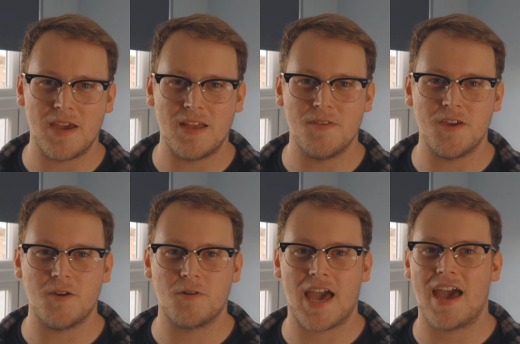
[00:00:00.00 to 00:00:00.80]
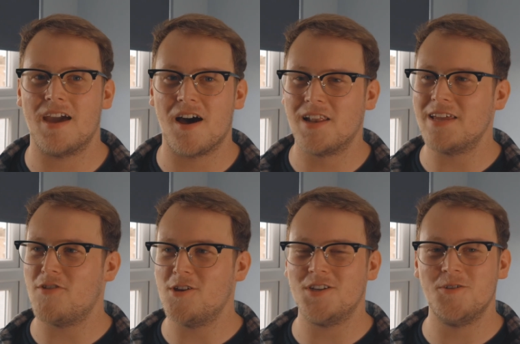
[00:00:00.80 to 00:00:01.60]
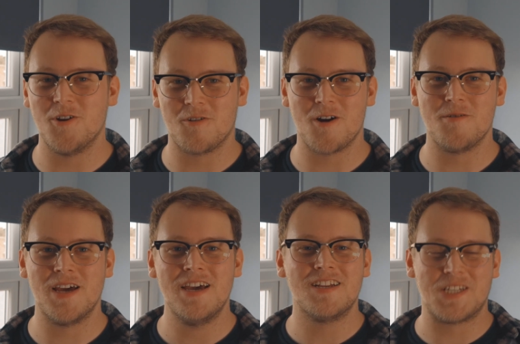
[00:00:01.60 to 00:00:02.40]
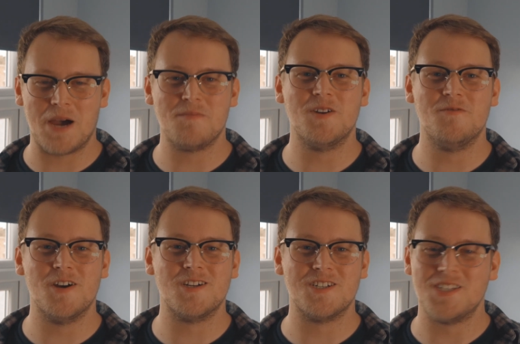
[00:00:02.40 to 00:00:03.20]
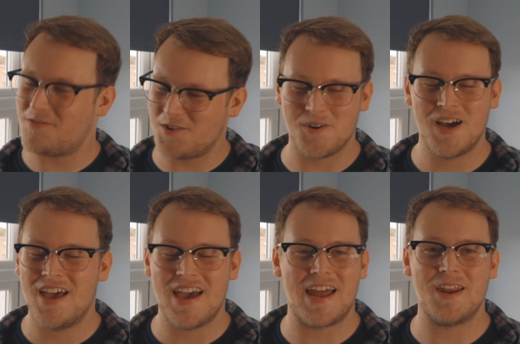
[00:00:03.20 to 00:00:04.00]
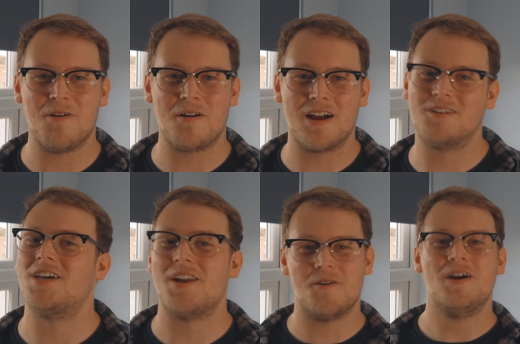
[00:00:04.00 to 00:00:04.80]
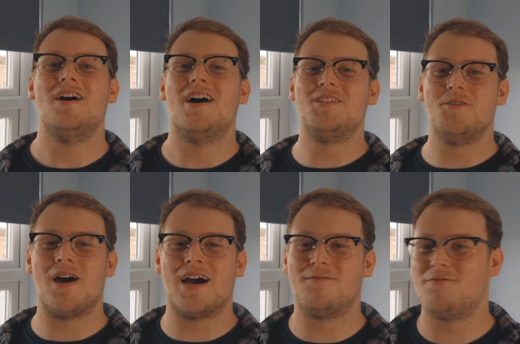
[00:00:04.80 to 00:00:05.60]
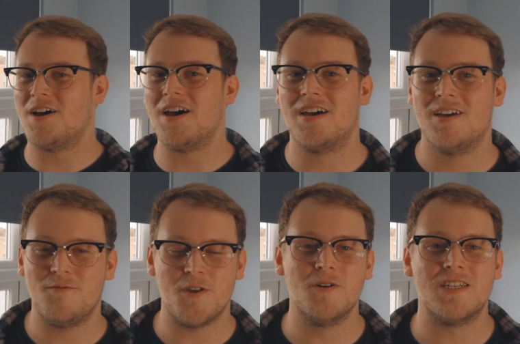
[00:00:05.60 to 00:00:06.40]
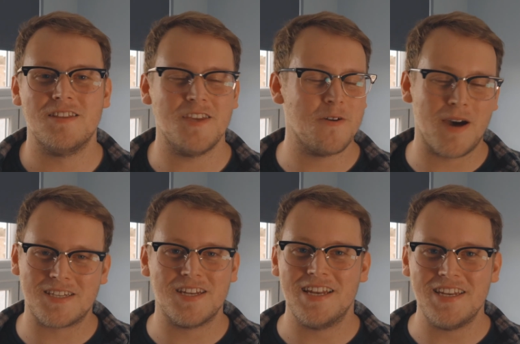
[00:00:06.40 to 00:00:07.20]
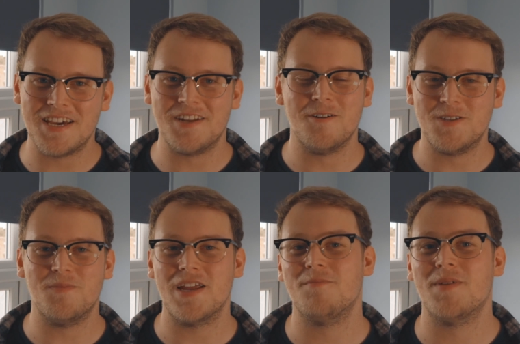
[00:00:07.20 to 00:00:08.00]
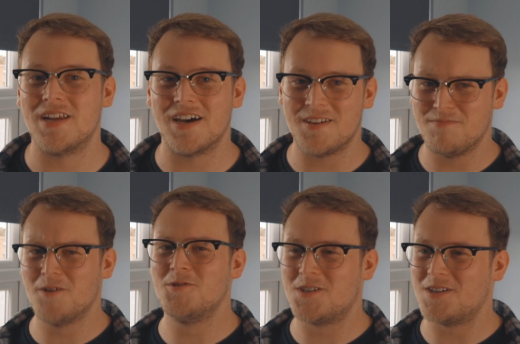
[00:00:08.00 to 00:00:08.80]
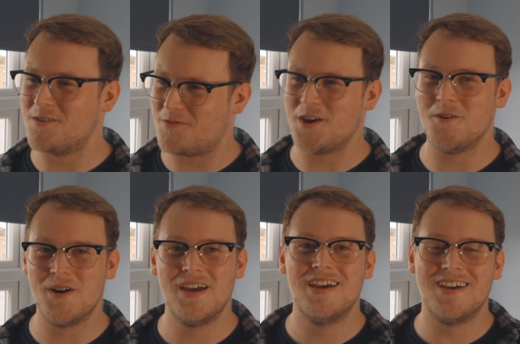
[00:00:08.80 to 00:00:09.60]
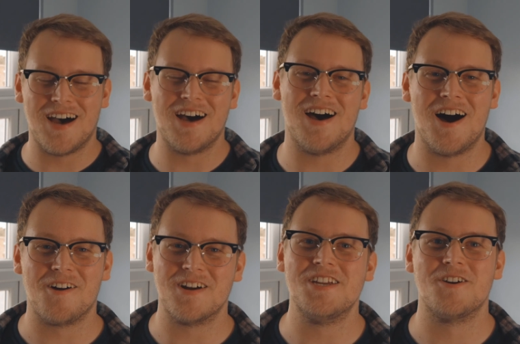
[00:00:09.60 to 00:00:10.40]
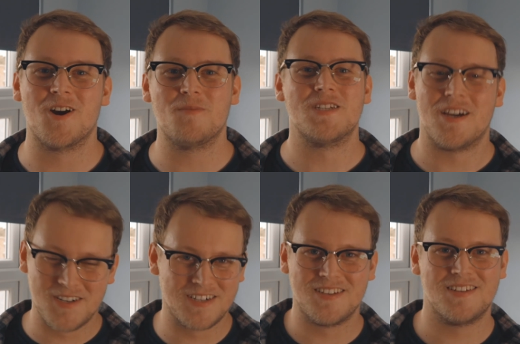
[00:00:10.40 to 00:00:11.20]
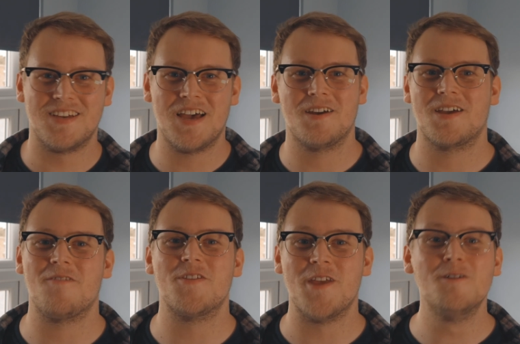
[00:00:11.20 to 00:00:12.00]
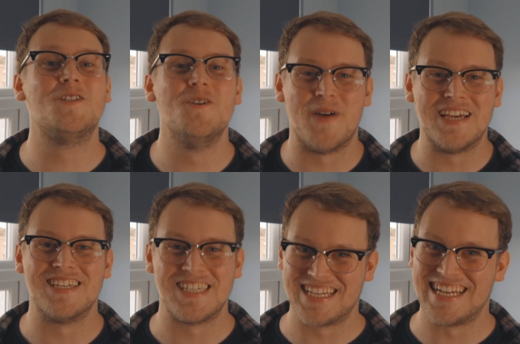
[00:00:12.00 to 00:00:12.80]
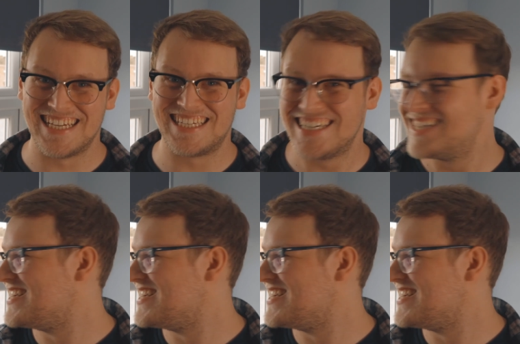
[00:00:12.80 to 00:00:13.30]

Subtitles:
in the UK. I'll leave you to do your own time conversions if you're anywhere else. I know I do have viewers in the US and India notably, but most of you are in Europe, so covered those two bases at least.